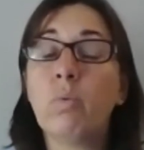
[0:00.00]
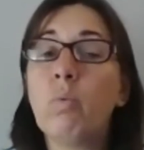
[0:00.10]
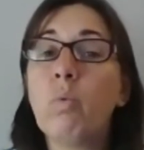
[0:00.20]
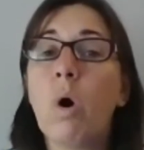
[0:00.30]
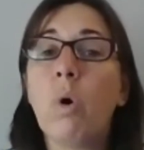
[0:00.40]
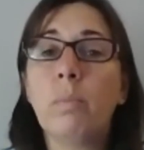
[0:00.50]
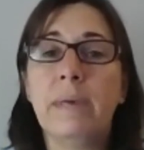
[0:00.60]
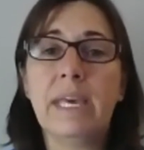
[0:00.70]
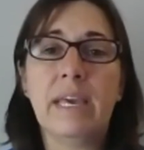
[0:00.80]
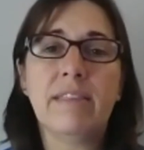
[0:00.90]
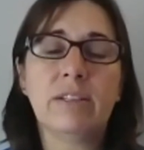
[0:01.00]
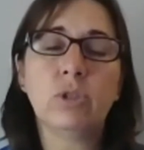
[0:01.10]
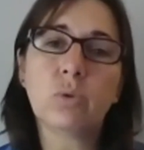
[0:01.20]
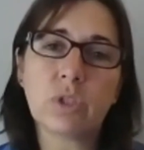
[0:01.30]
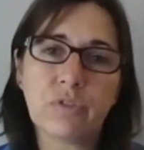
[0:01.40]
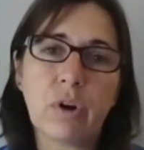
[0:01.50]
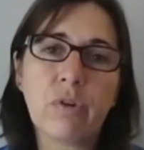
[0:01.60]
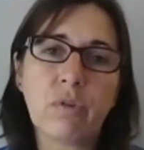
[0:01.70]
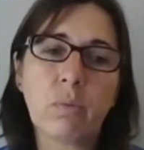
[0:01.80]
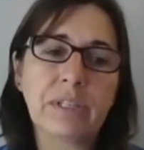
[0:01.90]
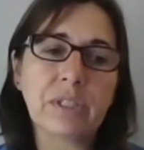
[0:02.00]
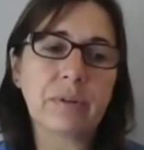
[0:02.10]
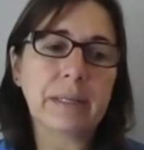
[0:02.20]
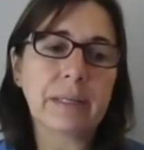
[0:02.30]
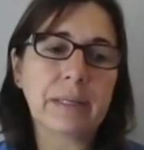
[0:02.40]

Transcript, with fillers: won't be the source for overwintering.